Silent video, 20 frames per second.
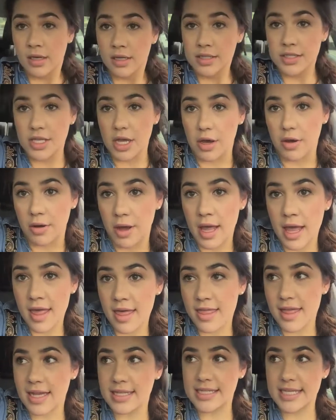So
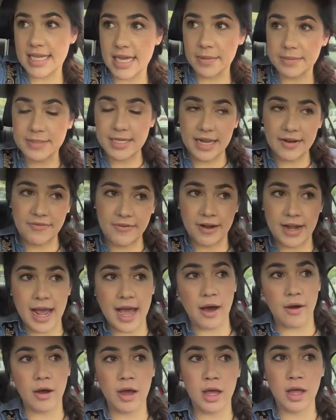that's the update for
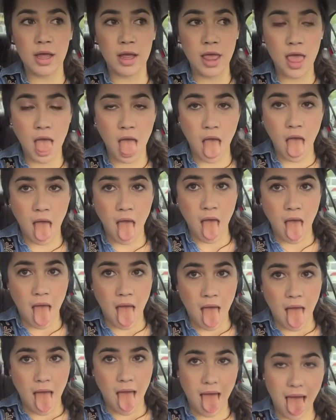now.
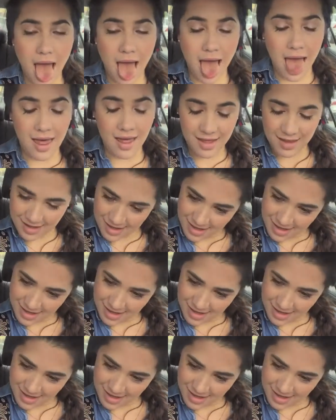Ah,